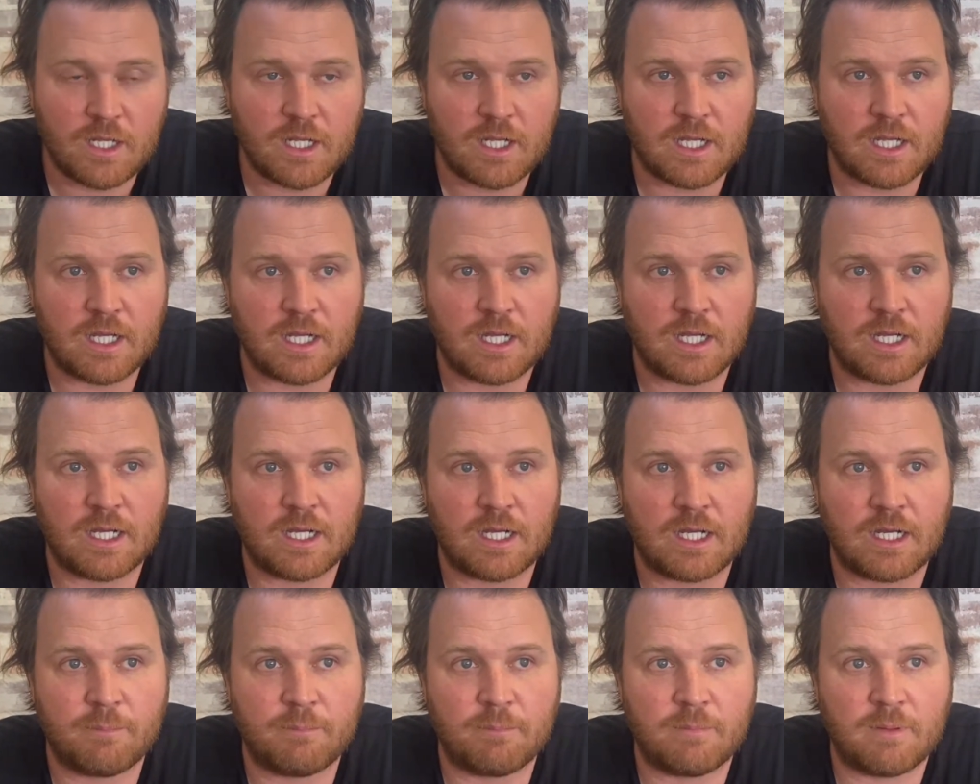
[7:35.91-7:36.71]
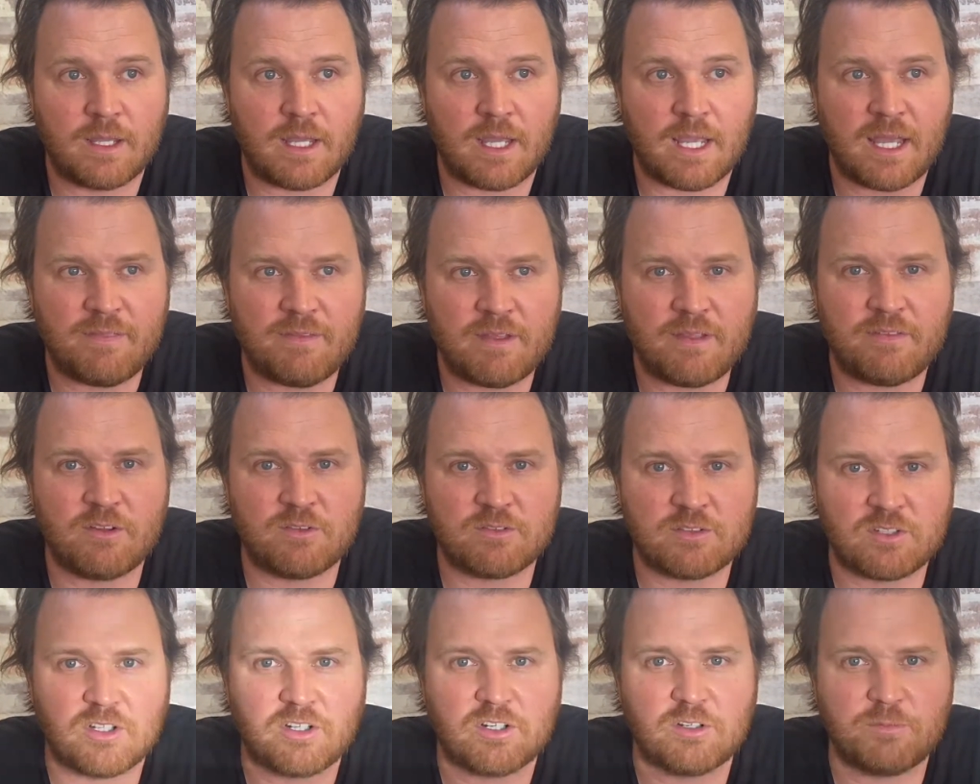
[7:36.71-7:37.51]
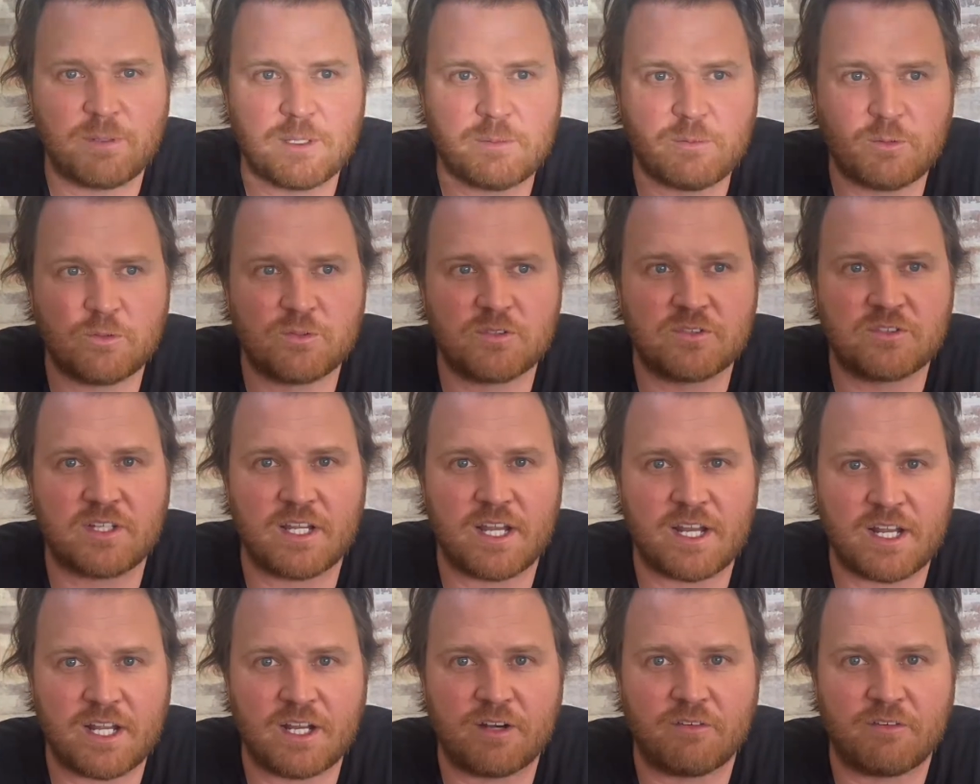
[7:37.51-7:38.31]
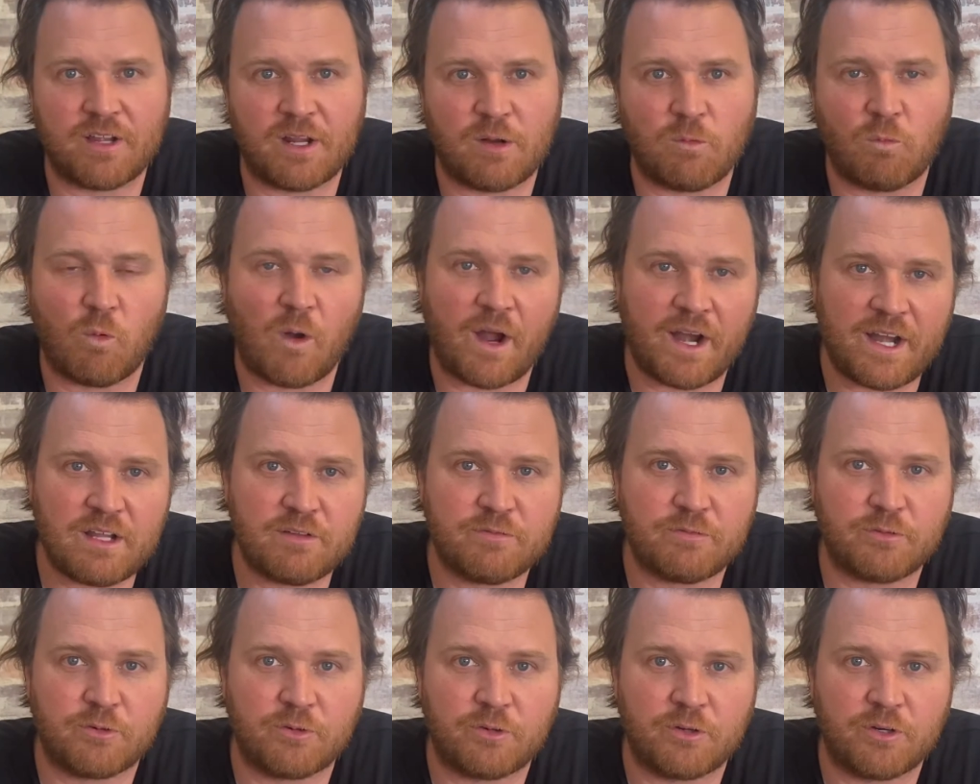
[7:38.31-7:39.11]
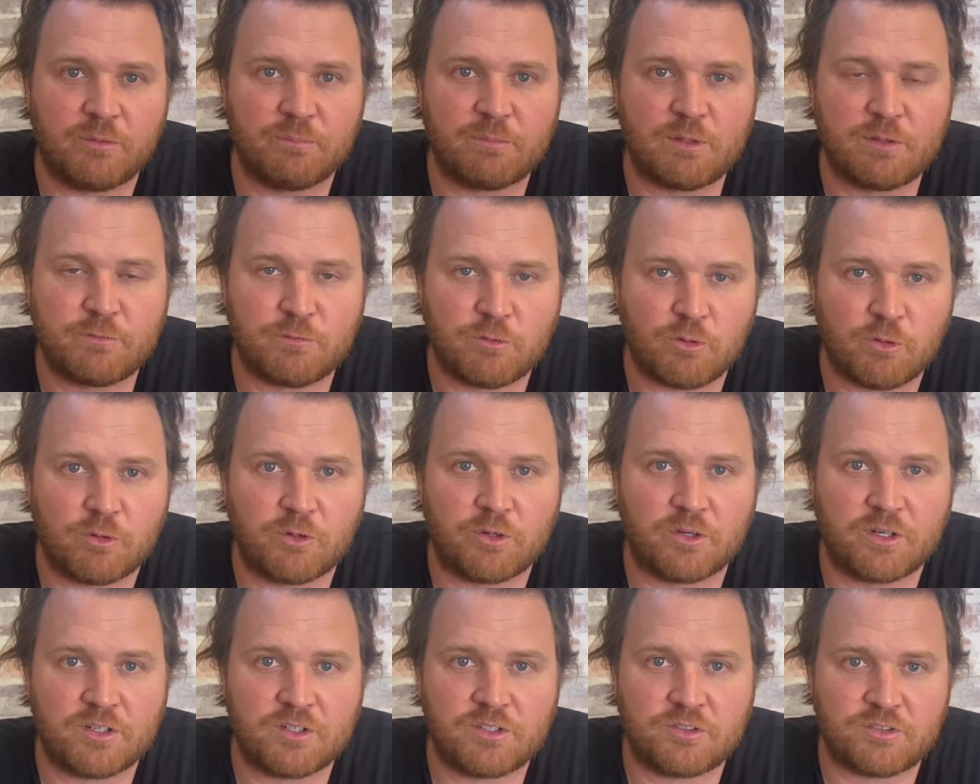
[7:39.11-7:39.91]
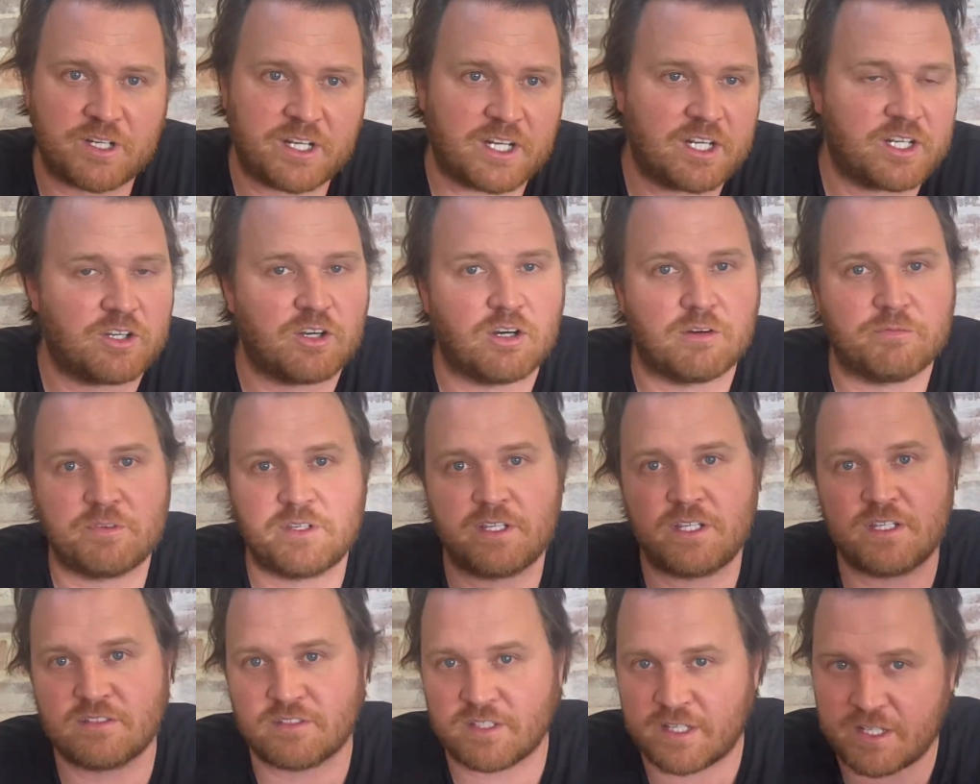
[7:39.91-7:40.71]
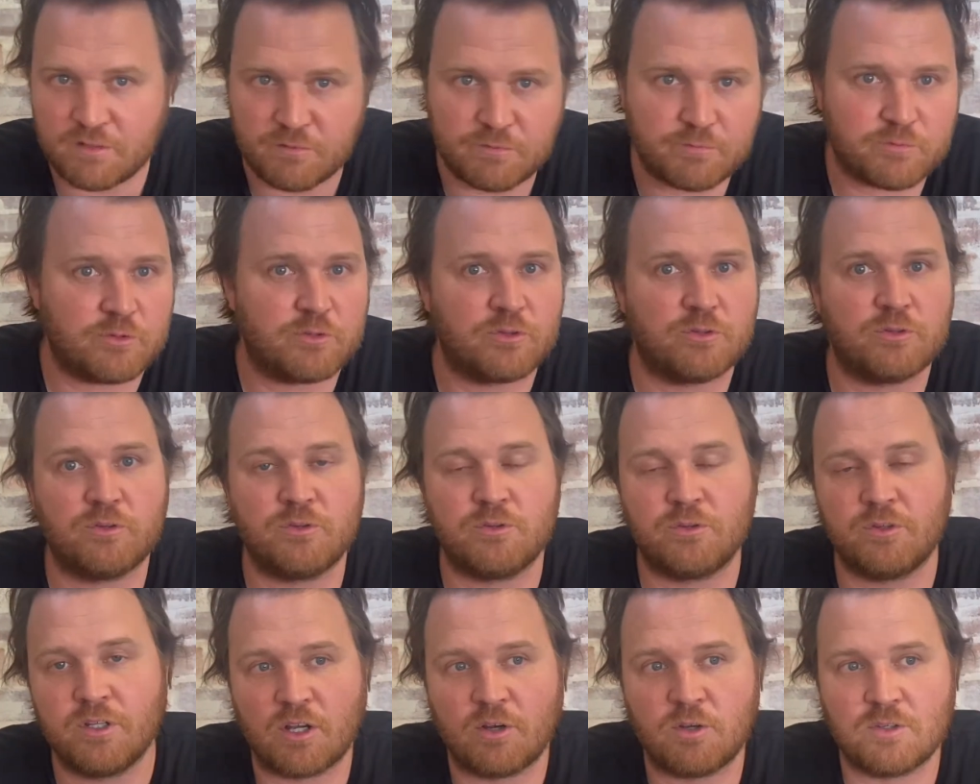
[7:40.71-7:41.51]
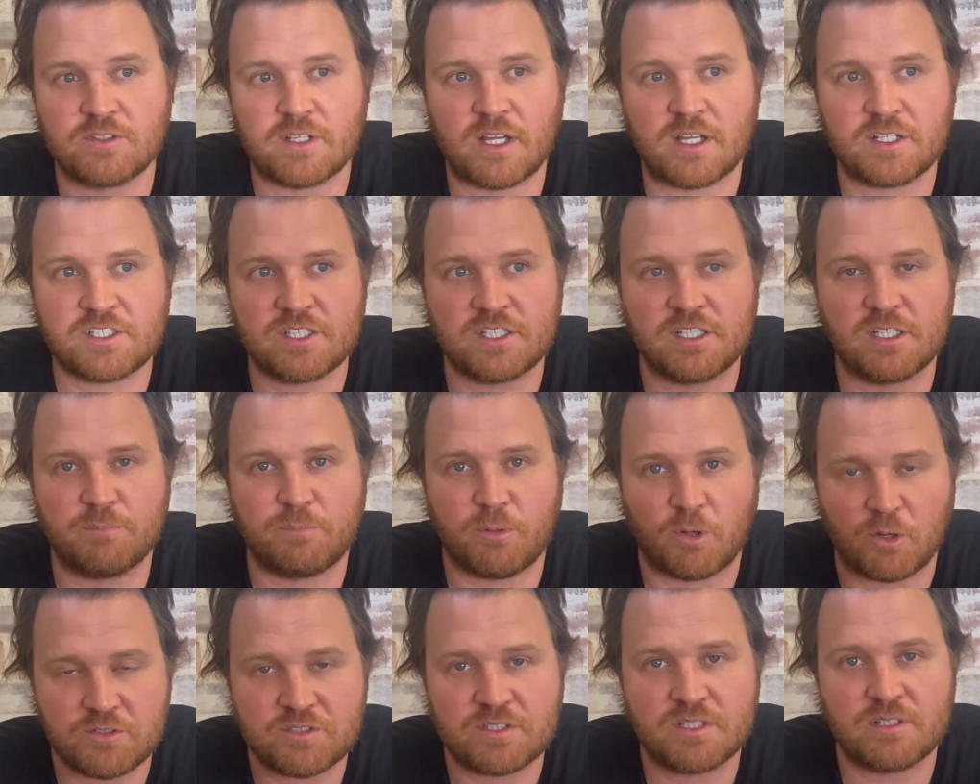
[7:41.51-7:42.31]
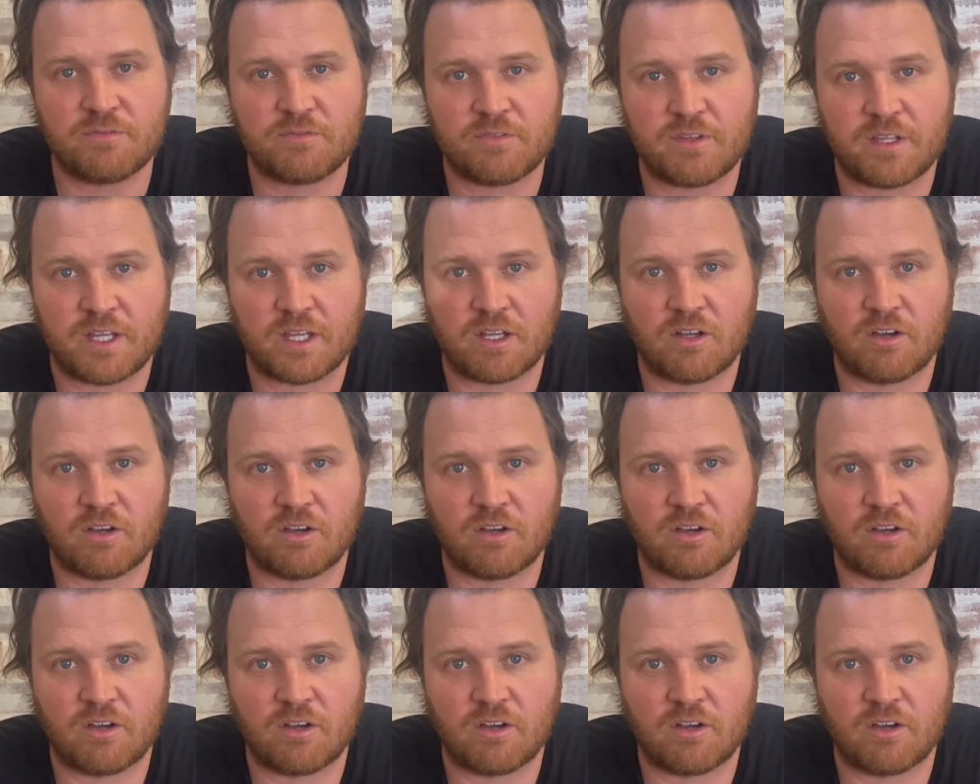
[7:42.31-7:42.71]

And then there was a lot of people standing around waiting for it, before it, drinking coffees, eating food. It was actually a positive thing.